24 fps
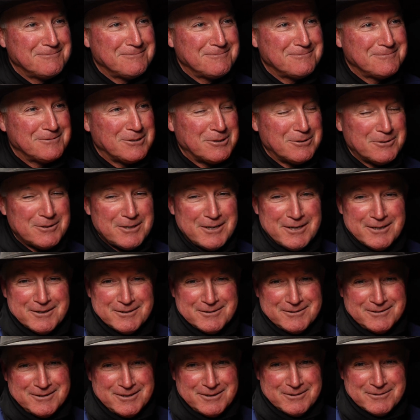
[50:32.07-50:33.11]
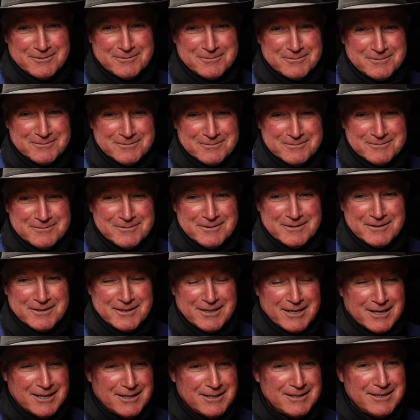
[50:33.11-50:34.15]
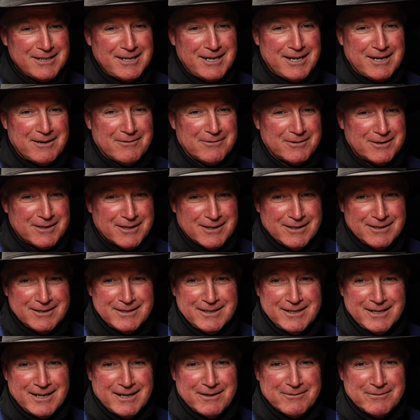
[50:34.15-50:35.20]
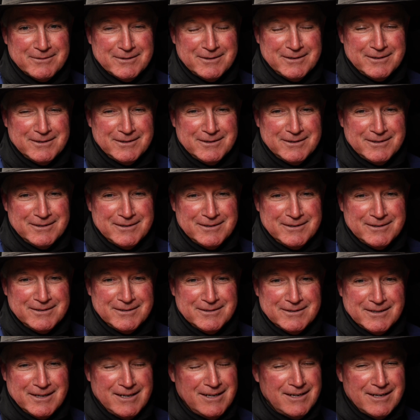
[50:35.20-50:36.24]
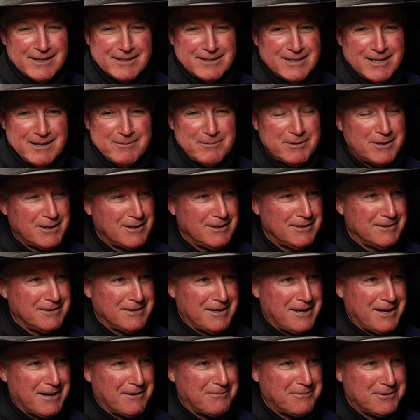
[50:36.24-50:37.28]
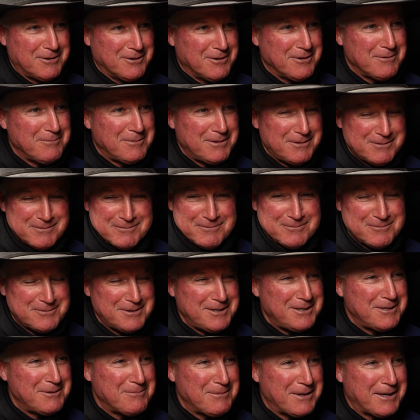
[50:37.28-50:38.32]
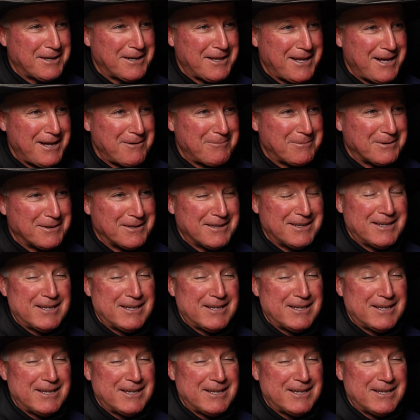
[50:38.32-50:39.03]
Slow down, cut it in half. I ain't got time to cut it in half, we need to make it happen.